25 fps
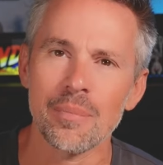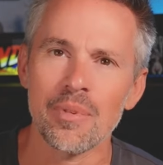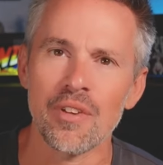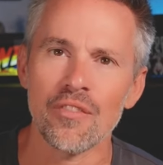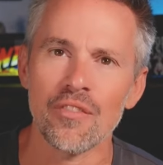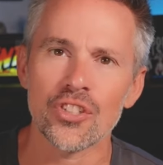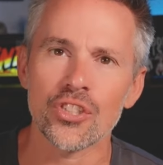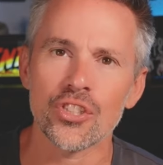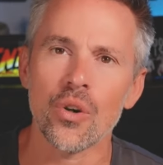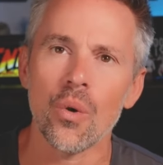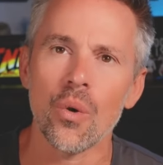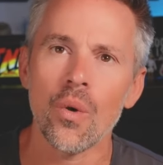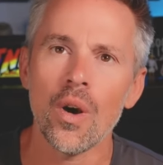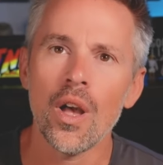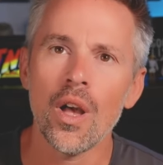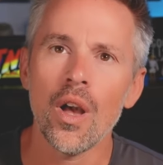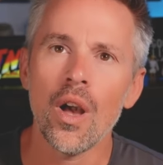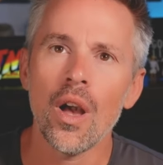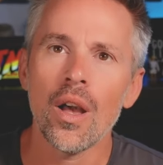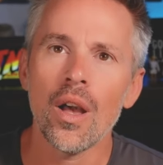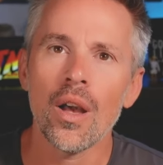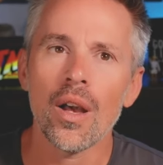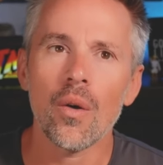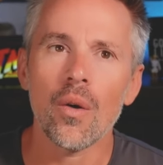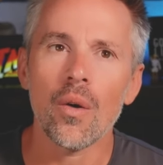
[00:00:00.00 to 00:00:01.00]
pivot so
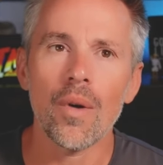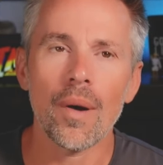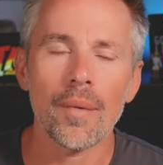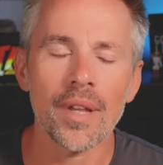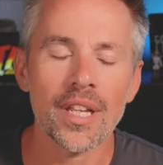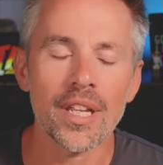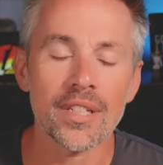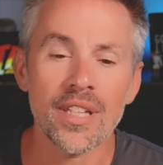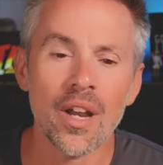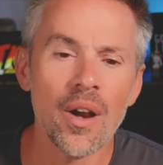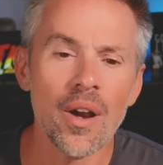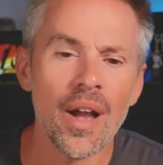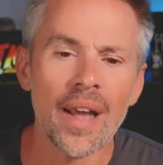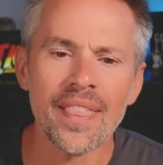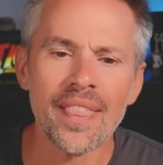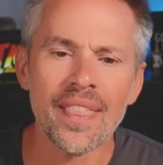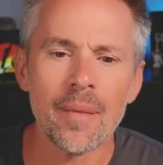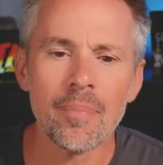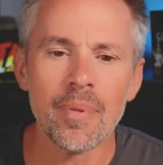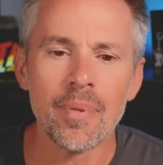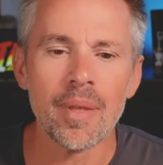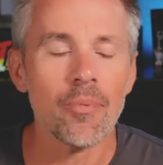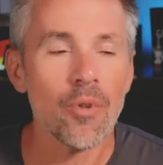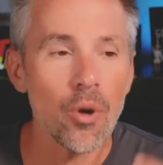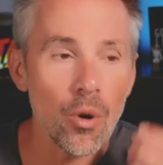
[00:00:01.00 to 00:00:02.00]
because i
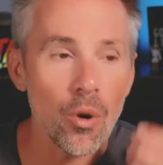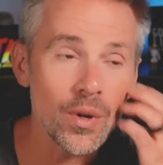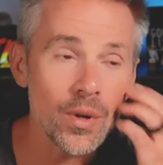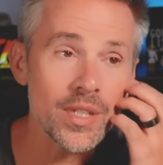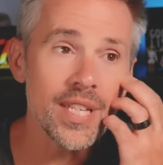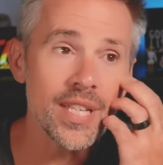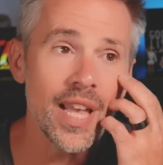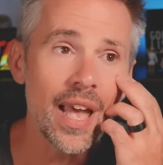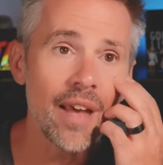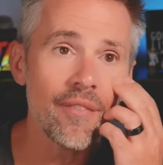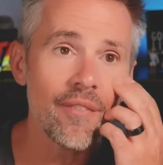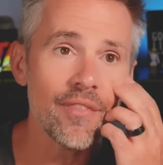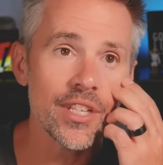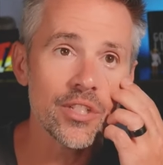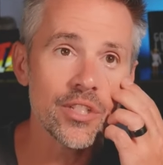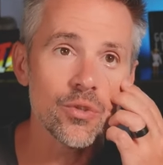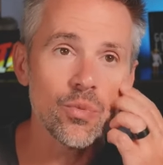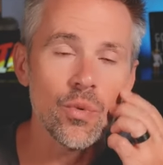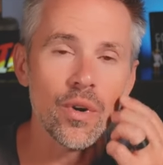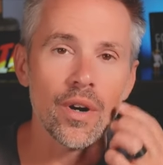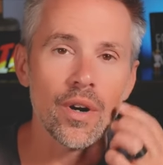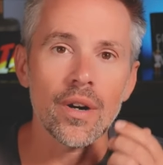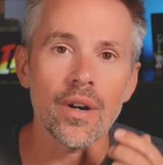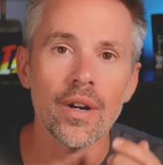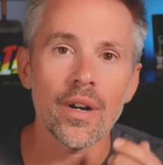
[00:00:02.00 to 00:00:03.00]
think people always have this
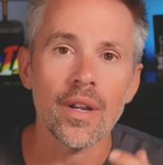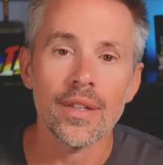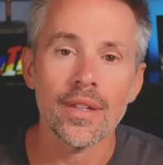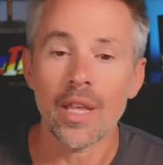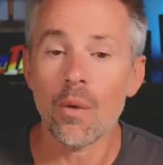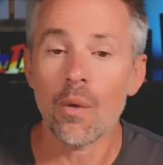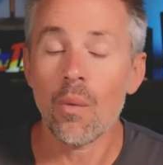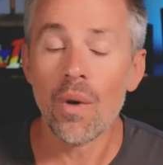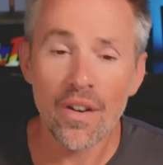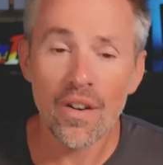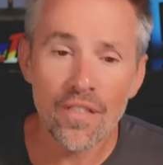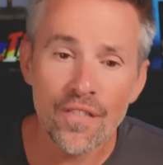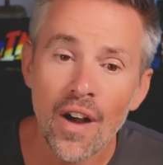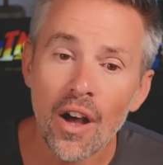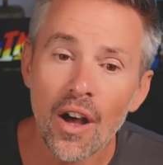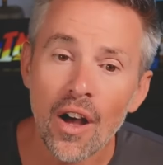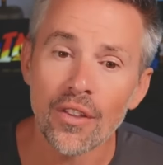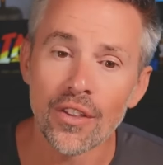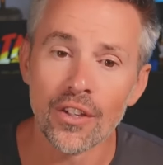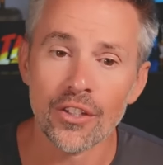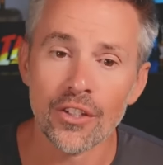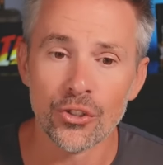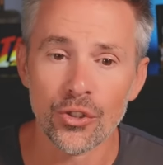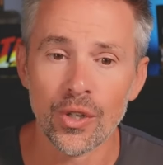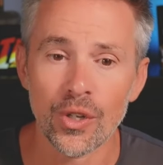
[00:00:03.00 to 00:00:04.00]
where they want to follow
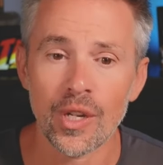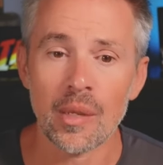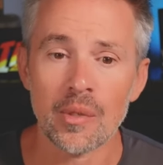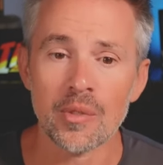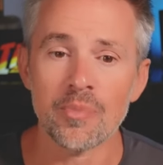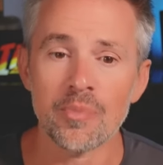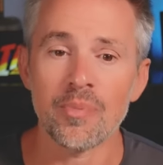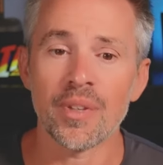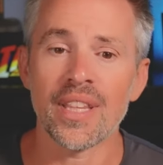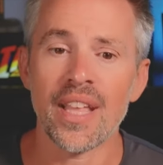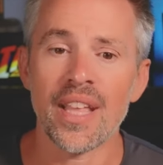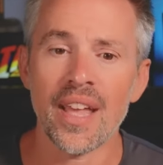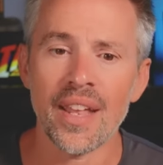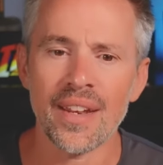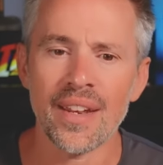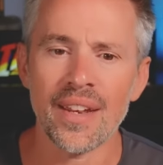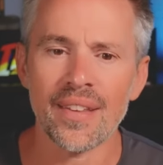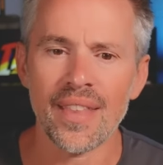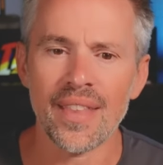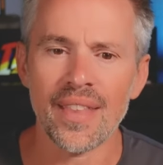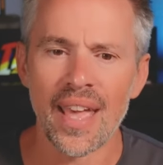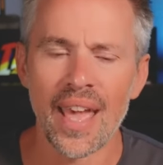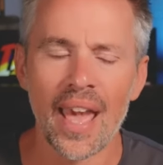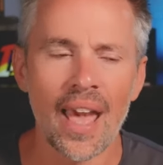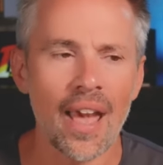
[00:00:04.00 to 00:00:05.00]
their dreams but then
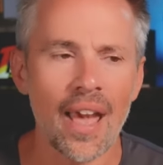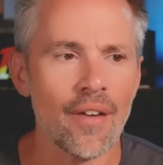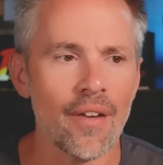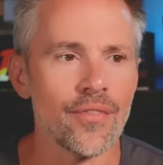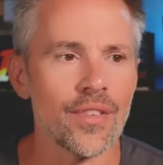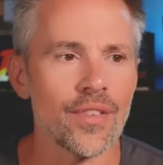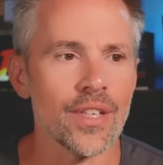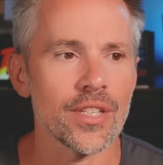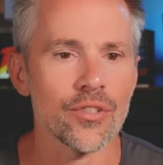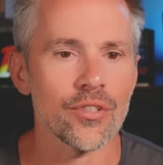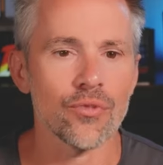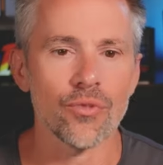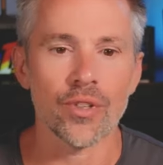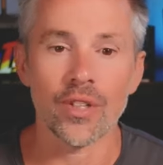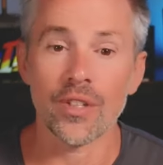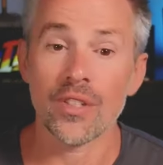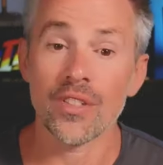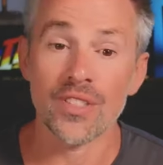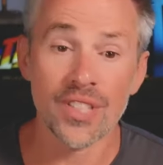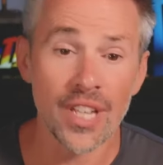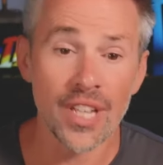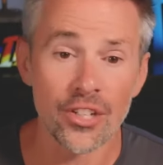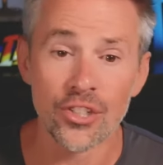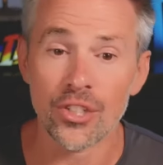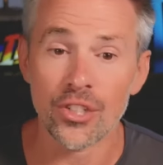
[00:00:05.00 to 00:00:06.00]
they have this
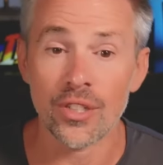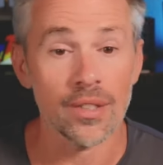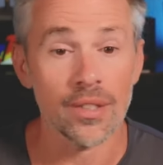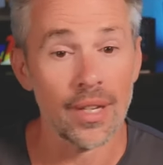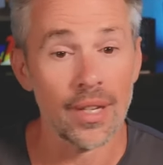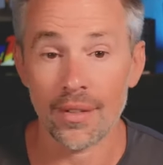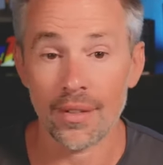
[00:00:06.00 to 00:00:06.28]
realization